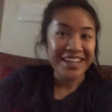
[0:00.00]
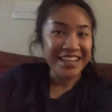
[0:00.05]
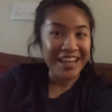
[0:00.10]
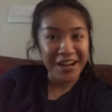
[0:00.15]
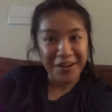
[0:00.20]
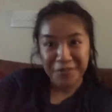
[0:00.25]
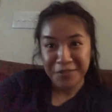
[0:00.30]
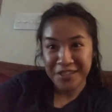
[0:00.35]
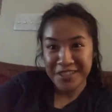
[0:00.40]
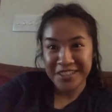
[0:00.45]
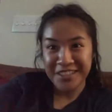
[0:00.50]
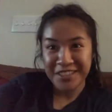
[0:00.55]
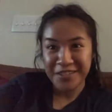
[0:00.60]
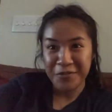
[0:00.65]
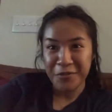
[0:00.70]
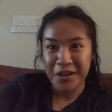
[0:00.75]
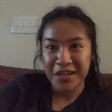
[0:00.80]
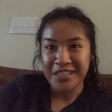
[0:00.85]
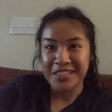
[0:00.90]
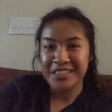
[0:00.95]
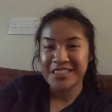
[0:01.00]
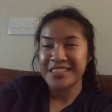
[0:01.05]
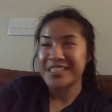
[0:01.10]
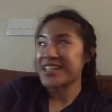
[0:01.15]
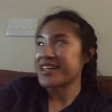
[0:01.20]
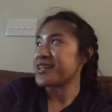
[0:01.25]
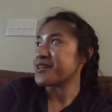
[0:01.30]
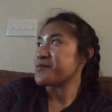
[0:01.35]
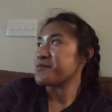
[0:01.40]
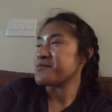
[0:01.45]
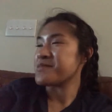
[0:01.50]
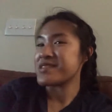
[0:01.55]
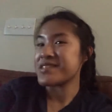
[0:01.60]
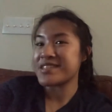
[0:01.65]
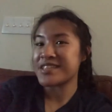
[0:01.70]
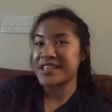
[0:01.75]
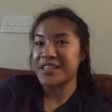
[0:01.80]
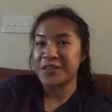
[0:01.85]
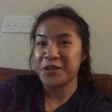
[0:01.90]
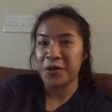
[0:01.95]
Now we're gonna watch um,
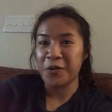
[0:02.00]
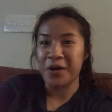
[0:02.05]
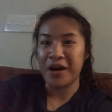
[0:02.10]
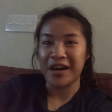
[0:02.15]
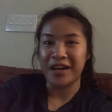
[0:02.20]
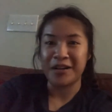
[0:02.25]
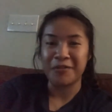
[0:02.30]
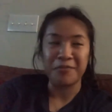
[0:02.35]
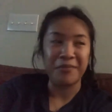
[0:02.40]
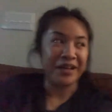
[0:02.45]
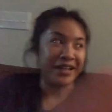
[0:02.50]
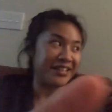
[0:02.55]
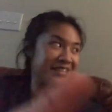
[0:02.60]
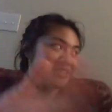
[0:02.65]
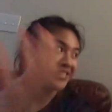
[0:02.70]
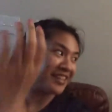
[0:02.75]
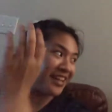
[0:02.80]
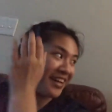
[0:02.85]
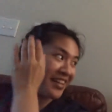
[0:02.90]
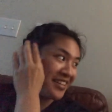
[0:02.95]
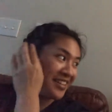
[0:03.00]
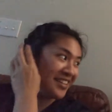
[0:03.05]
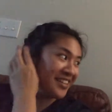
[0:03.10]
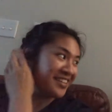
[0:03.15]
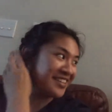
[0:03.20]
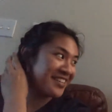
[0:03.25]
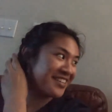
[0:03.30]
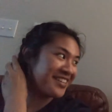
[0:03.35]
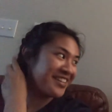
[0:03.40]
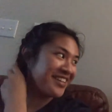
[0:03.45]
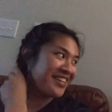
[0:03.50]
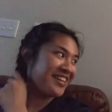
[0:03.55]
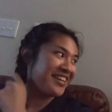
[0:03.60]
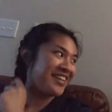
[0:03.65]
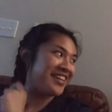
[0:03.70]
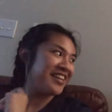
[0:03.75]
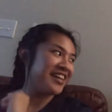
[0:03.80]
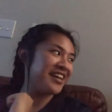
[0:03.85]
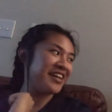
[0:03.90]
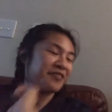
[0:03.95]
Sino Ang Maysala.
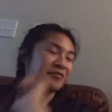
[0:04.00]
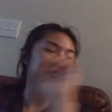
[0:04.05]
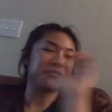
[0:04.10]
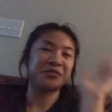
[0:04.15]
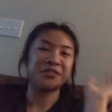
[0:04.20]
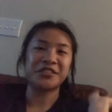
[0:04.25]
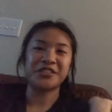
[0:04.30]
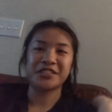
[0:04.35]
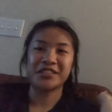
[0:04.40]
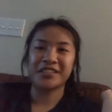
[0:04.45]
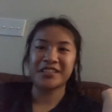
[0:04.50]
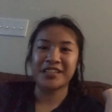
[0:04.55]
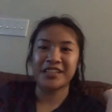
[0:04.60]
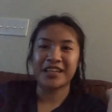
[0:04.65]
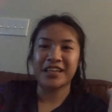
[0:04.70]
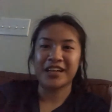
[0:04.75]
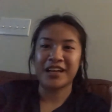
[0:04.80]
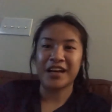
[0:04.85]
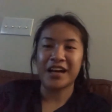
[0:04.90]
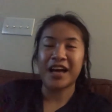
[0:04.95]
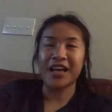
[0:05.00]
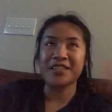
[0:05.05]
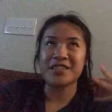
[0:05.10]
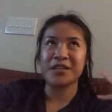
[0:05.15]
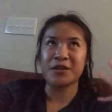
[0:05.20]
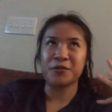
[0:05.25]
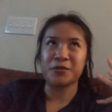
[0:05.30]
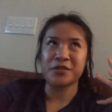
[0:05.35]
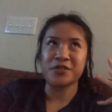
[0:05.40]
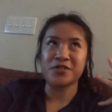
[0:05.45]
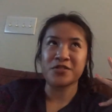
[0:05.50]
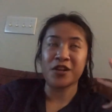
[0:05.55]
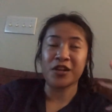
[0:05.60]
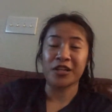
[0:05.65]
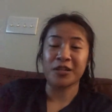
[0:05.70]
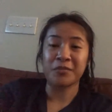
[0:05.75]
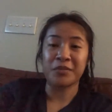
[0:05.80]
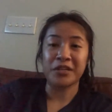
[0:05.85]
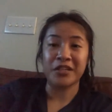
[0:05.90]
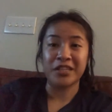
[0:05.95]
Um, as I was
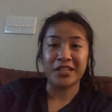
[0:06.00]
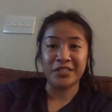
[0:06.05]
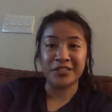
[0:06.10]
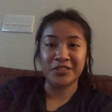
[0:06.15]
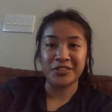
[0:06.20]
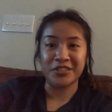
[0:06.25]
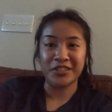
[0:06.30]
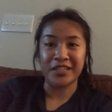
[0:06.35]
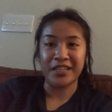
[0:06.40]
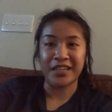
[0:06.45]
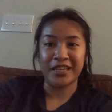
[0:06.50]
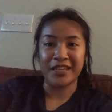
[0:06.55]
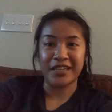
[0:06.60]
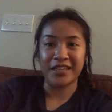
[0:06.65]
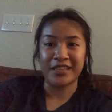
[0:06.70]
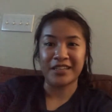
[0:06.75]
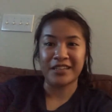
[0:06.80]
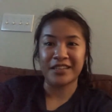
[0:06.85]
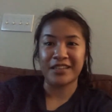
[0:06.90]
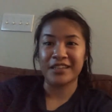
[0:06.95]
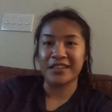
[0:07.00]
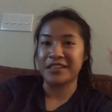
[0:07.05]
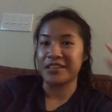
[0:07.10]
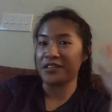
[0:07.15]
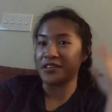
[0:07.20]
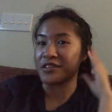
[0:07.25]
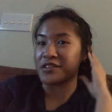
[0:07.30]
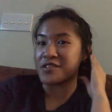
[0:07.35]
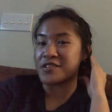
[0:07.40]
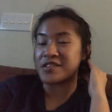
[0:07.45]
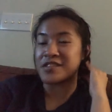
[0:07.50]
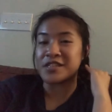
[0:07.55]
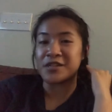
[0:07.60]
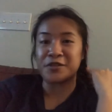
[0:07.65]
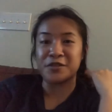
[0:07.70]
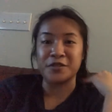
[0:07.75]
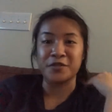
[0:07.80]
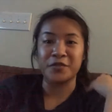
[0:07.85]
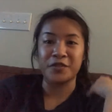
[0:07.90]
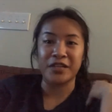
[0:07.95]
talking about yesterday, the
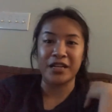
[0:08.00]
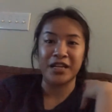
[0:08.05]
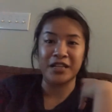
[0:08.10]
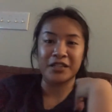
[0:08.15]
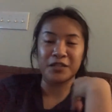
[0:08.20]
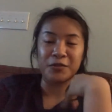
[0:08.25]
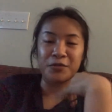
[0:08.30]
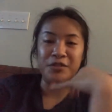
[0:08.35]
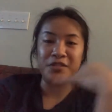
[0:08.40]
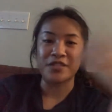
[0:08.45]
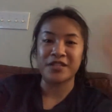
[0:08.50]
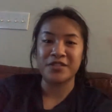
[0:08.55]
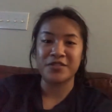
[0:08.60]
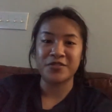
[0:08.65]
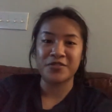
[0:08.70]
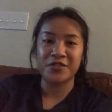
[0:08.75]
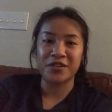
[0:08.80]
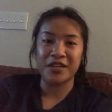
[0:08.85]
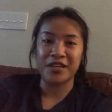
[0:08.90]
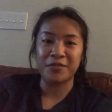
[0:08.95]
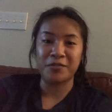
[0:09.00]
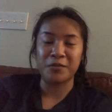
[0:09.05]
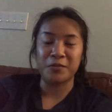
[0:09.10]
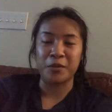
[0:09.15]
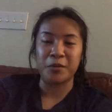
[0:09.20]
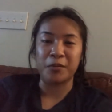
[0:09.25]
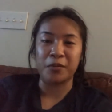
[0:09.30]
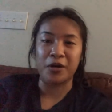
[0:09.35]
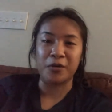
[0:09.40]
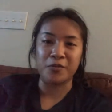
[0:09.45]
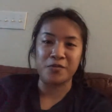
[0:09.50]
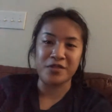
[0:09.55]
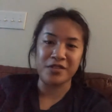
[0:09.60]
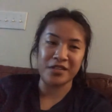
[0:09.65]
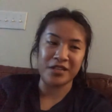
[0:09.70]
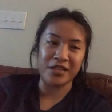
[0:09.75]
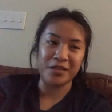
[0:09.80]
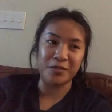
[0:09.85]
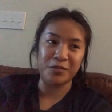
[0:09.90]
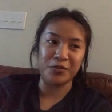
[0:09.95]
series finale was yesterday, but my mom
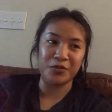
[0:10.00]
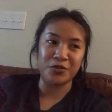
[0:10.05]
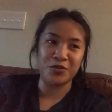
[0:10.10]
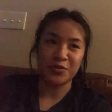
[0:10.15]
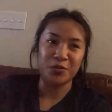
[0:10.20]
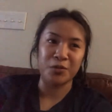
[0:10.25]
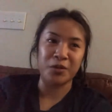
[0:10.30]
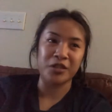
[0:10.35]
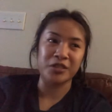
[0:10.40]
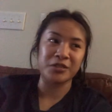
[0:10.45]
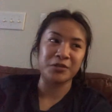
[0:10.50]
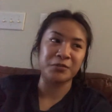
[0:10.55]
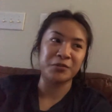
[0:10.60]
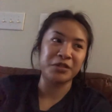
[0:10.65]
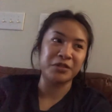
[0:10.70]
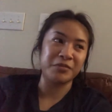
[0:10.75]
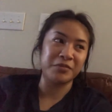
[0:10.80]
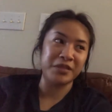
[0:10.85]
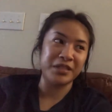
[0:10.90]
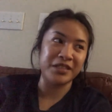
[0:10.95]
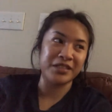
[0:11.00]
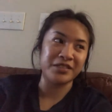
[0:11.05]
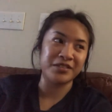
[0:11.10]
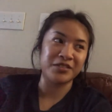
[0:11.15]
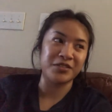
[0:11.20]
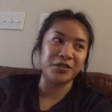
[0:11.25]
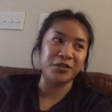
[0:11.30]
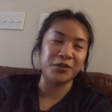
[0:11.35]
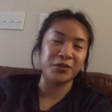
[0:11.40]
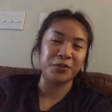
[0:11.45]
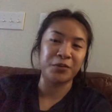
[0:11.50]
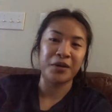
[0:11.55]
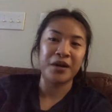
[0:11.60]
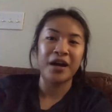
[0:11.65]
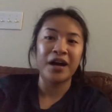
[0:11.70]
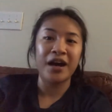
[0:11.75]
wasn't able to watch it with me, so